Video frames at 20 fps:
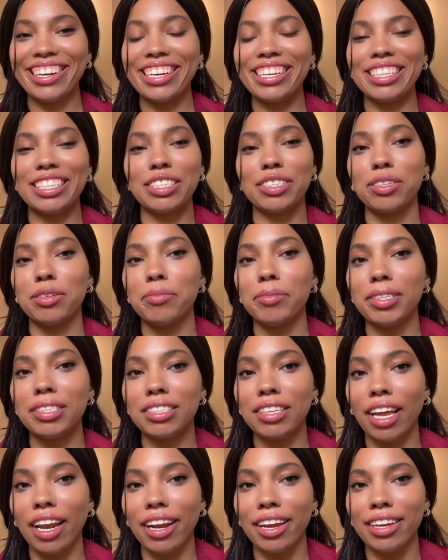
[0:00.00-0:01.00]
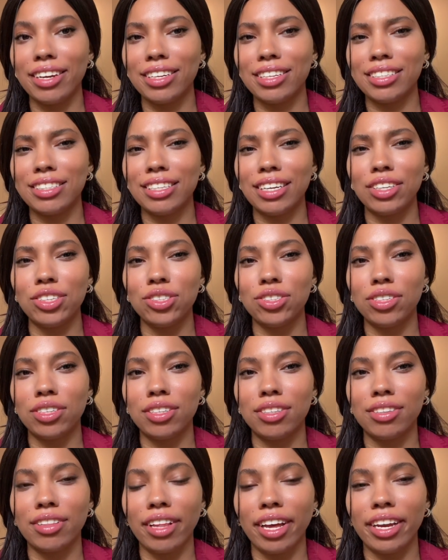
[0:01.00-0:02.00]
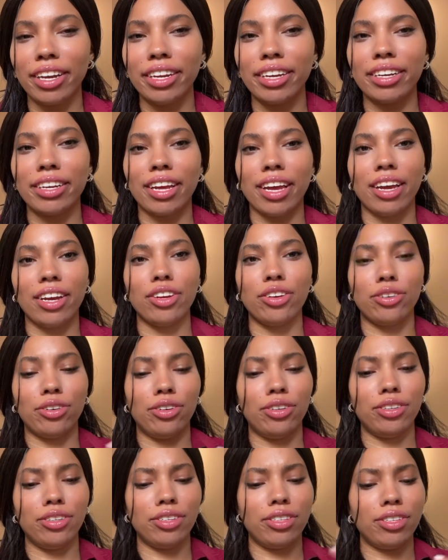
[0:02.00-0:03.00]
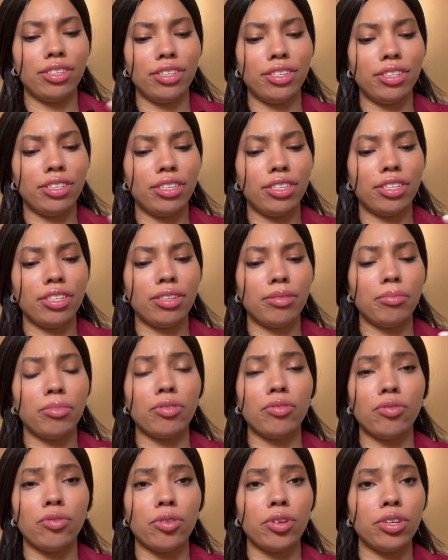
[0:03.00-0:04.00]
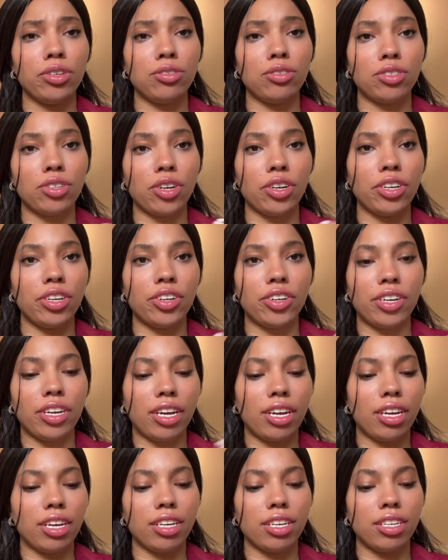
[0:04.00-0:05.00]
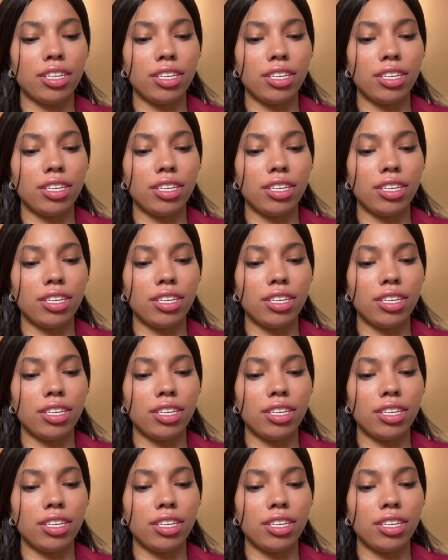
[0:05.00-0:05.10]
This could be setting an intention, lighting a candle before you start your day.